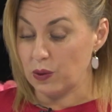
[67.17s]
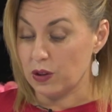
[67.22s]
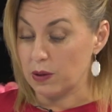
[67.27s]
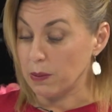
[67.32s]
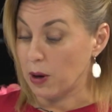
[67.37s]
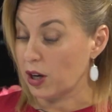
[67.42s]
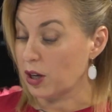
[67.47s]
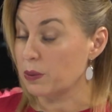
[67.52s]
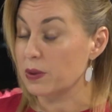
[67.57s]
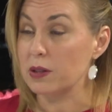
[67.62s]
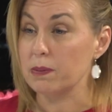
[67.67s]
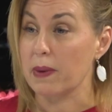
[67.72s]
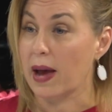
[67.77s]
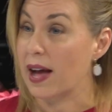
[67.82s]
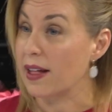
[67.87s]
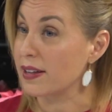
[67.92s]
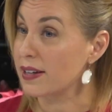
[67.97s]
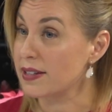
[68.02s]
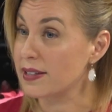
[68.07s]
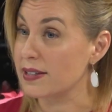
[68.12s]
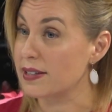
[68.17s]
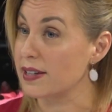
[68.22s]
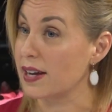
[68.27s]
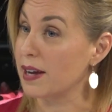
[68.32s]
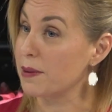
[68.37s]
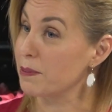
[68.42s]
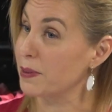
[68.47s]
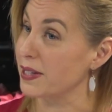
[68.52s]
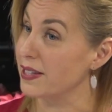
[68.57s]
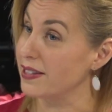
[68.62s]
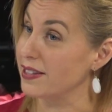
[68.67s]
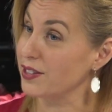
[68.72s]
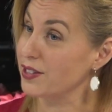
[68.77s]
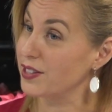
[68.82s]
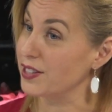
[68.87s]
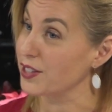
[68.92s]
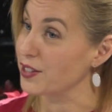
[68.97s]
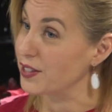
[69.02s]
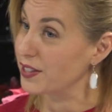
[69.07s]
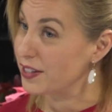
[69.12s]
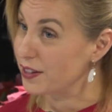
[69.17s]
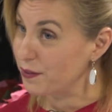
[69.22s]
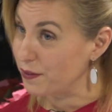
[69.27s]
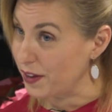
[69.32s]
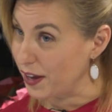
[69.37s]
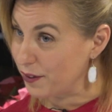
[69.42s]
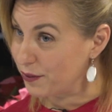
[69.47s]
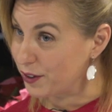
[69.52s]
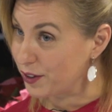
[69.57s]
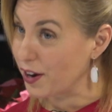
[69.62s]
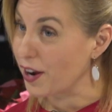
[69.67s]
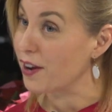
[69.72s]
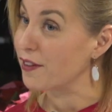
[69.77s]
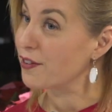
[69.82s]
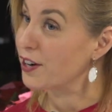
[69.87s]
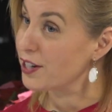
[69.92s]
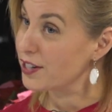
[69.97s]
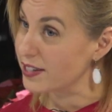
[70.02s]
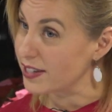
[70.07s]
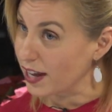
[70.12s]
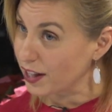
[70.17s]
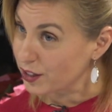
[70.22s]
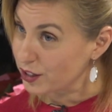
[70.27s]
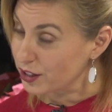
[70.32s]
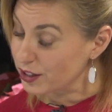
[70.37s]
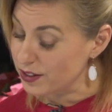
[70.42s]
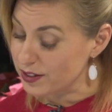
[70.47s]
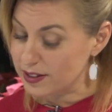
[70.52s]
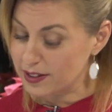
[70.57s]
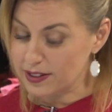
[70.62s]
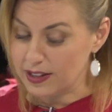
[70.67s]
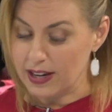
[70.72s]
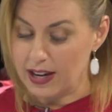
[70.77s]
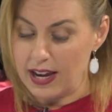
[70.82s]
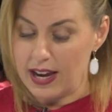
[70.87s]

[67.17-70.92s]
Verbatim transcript: the market was balanced uh, but still tilted in favor of our sellers.